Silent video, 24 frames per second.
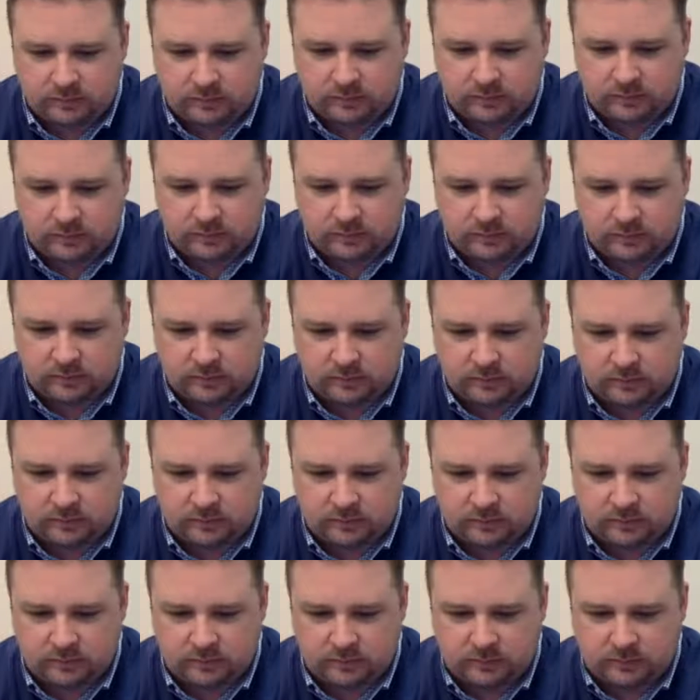
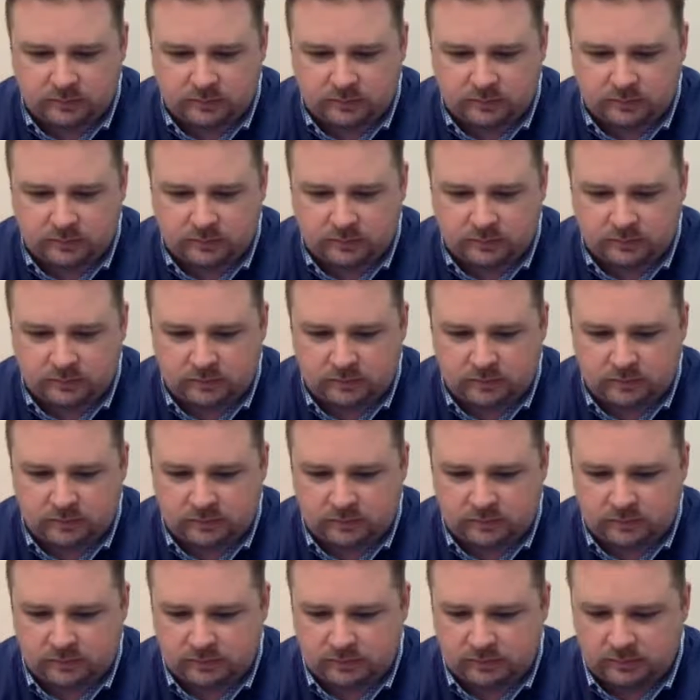
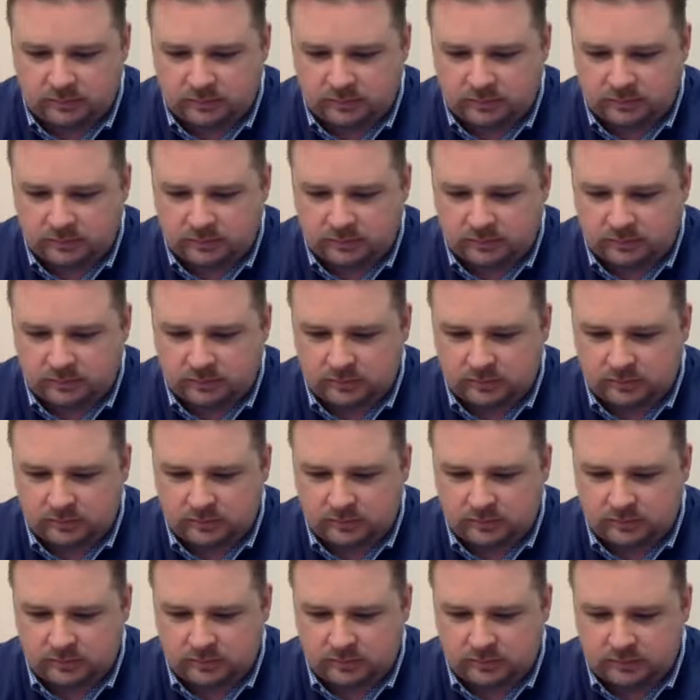
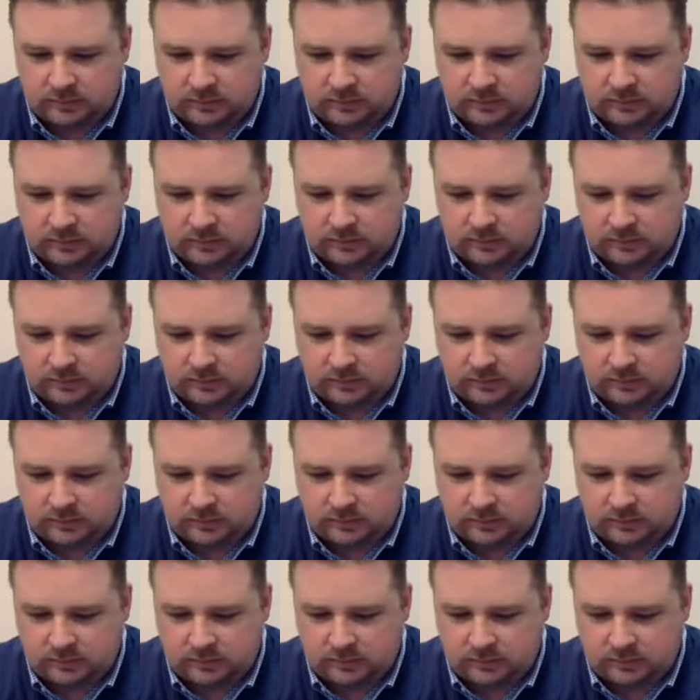(silent)